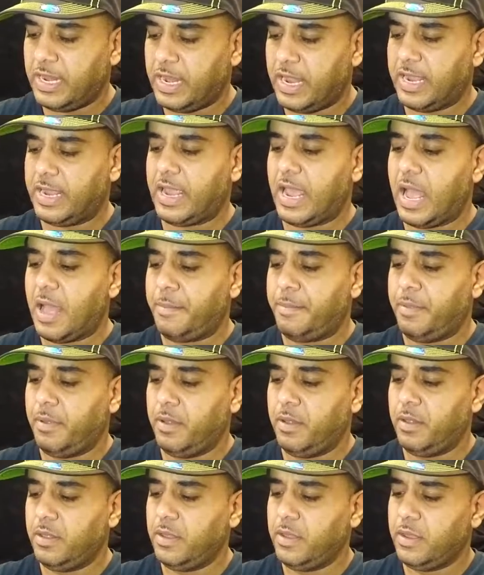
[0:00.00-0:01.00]
like
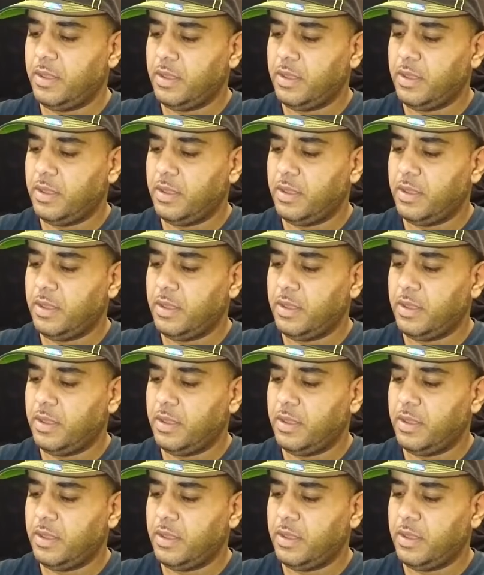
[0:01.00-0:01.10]
Apple,